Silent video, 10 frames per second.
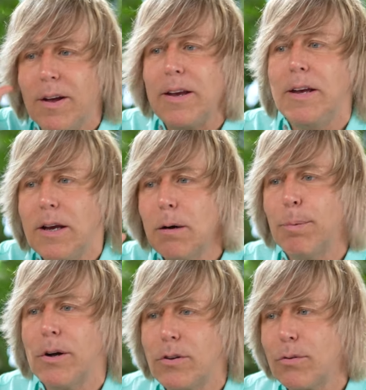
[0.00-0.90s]
eating a
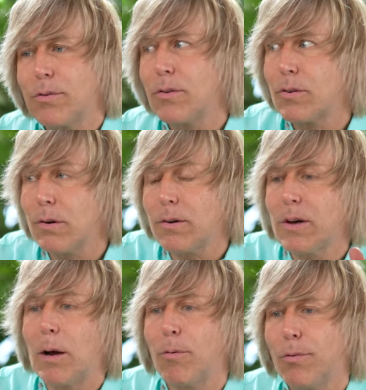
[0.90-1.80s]
bunch of certain
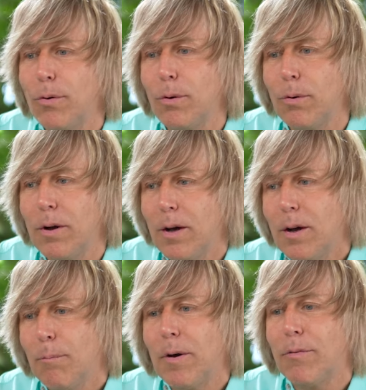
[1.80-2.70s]
type of food.
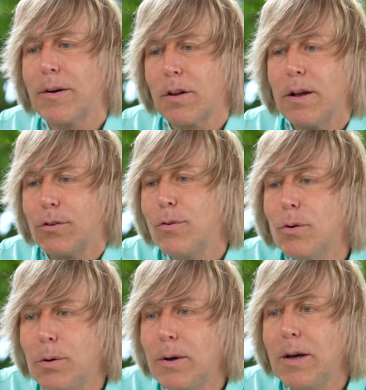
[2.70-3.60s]
Matter of fact, the less
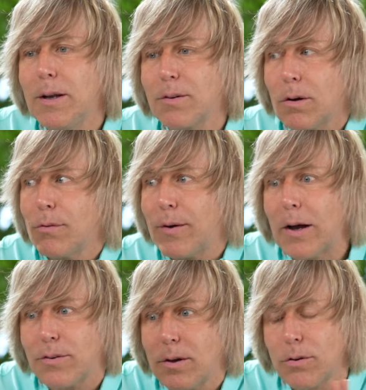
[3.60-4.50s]
food you eat, it's called
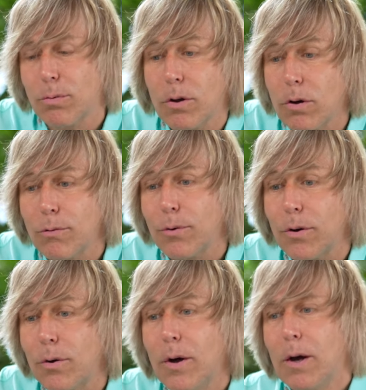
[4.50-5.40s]
fasting, it's really good for
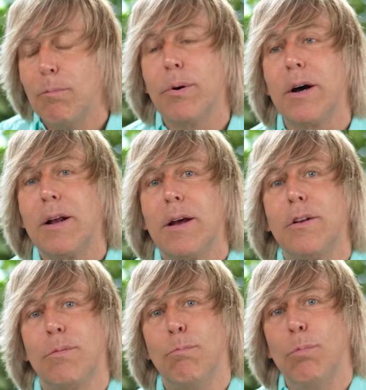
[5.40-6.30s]
you, but
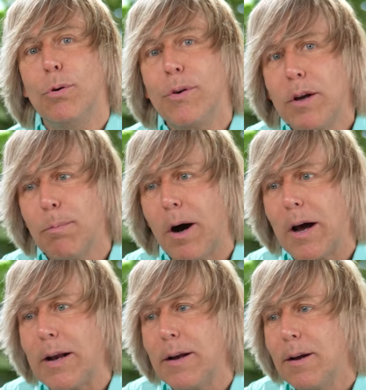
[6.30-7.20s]
it's moving your
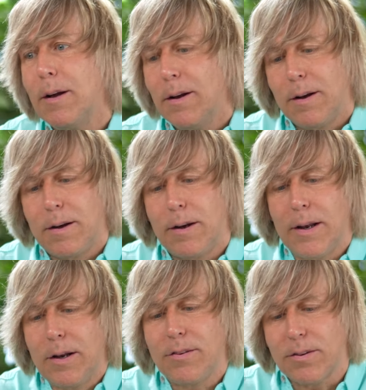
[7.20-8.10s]
body,
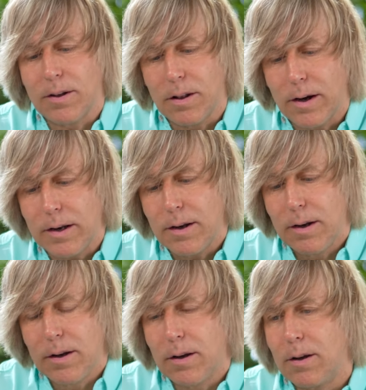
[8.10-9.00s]
getting sunlight,
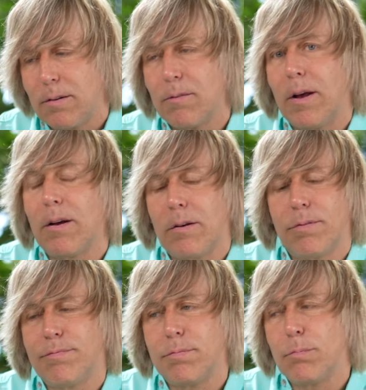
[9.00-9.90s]

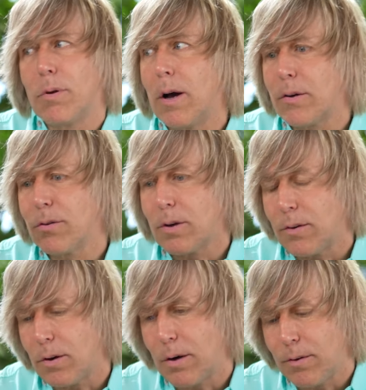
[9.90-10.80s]

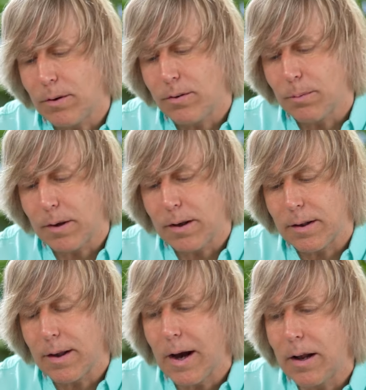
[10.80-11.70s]
exercising, obviously, and something
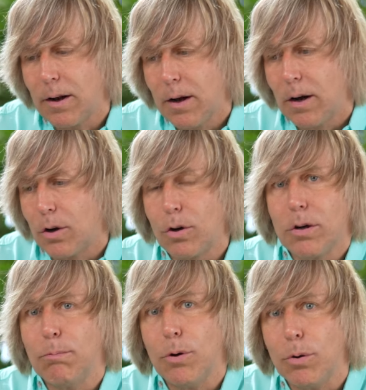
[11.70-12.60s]
like that,
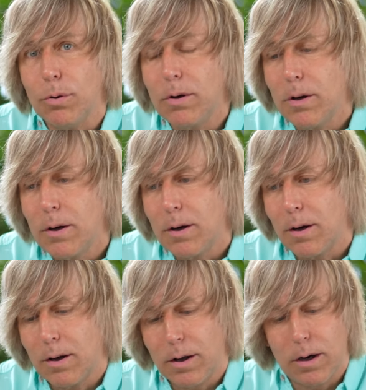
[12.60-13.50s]
good mood,
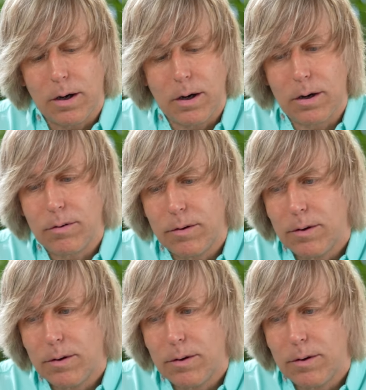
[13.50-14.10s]
Uh,